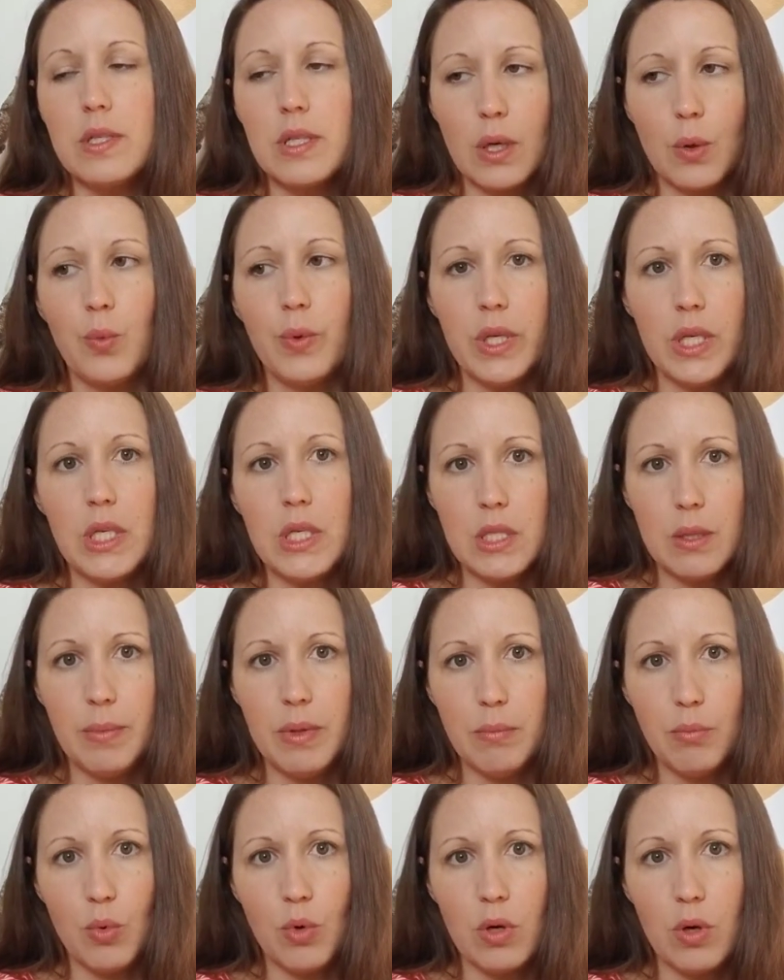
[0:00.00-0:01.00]
like we need to be
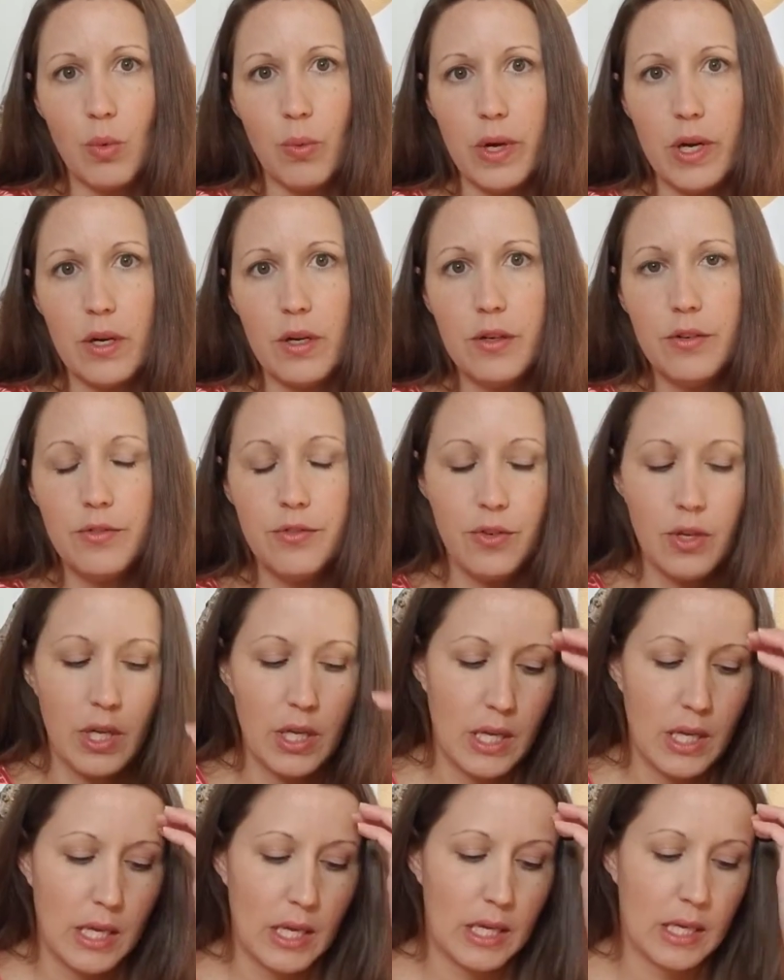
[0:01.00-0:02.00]
more aware of,
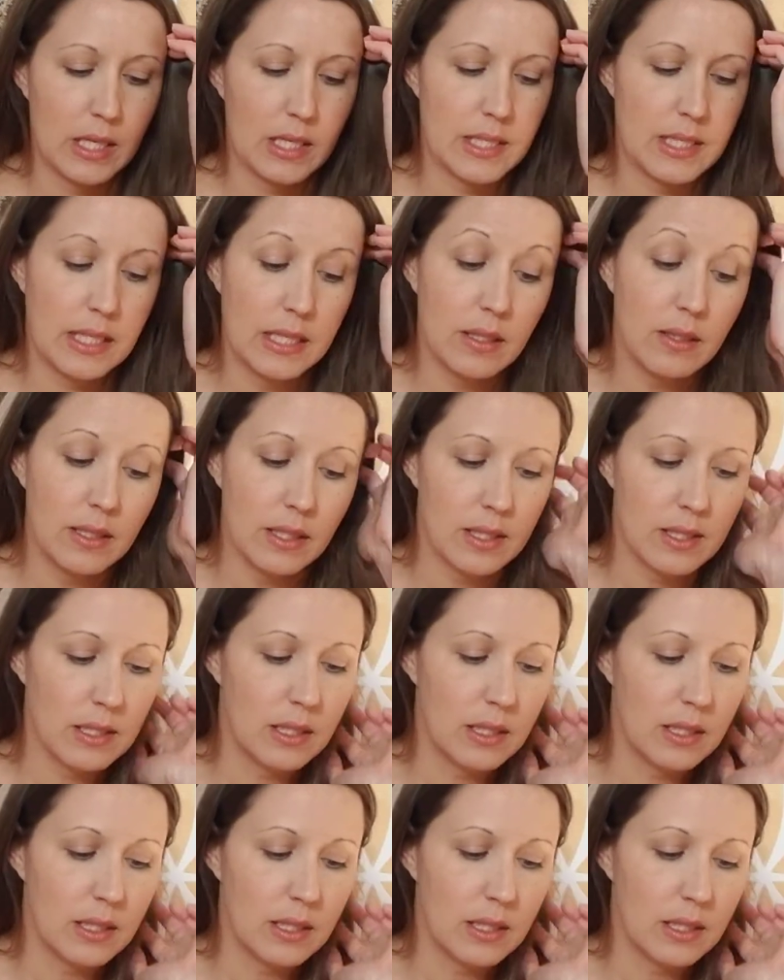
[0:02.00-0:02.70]
is illness.